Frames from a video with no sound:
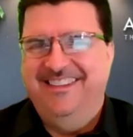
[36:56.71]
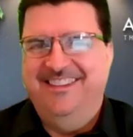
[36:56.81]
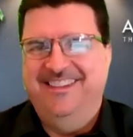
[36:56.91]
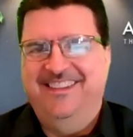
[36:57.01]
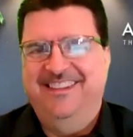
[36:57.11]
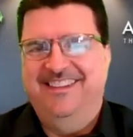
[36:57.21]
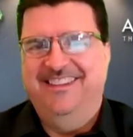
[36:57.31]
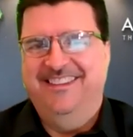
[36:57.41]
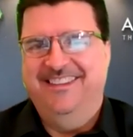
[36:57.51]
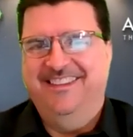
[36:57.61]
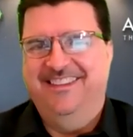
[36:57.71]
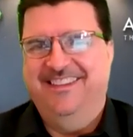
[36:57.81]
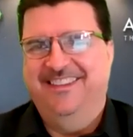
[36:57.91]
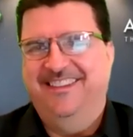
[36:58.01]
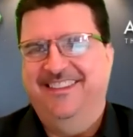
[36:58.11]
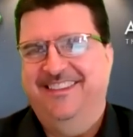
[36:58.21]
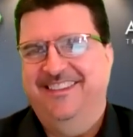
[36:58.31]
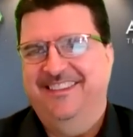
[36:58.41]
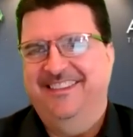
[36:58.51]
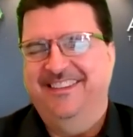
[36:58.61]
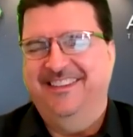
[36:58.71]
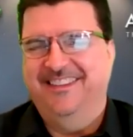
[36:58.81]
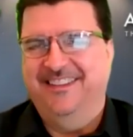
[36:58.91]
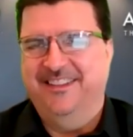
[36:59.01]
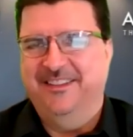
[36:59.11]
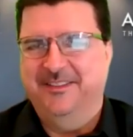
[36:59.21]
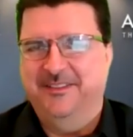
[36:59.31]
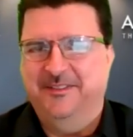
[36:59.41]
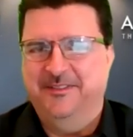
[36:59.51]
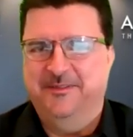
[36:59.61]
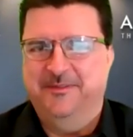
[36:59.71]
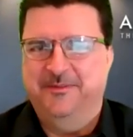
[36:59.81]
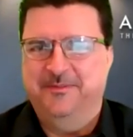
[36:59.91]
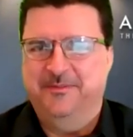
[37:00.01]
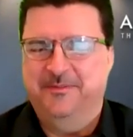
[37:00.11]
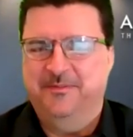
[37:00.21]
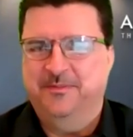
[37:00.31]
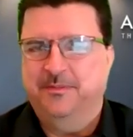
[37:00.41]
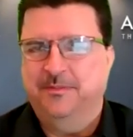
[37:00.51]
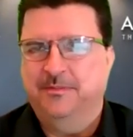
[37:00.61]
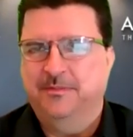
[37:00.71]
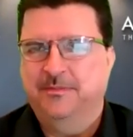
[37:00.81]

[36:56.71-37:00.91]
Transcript: (silent)